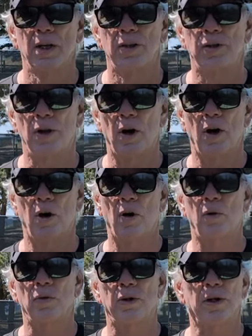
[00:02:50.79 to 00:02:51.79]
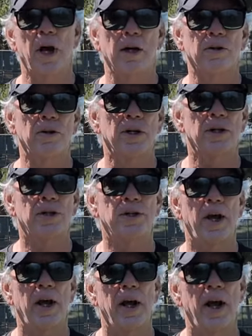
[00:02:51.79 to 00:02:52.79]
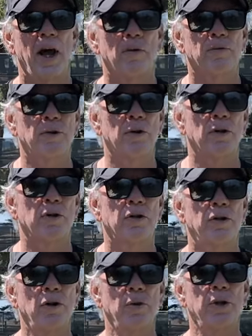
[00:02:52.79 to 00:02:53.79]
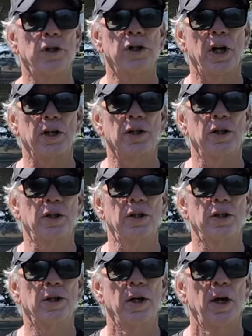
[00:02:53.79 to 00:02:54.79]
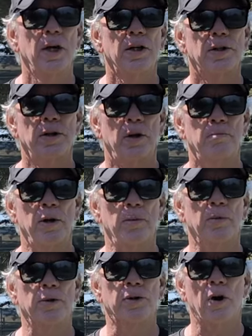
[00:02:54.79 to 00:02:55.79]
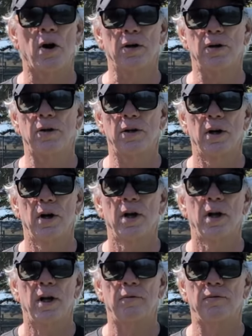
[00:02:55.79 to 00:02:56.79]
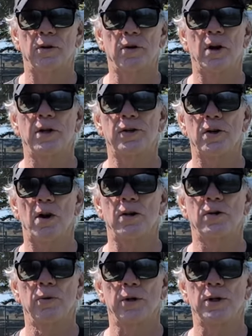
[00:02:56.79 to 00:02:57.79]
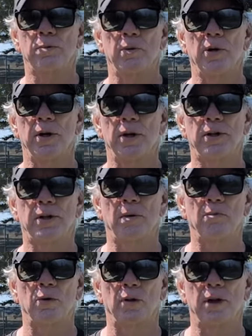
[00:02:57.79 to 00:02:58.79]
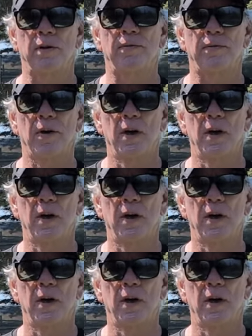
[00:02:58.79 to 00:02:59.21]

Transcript: So the doctor did say after 2 injections, people start, if they're gonna start to experience some relief,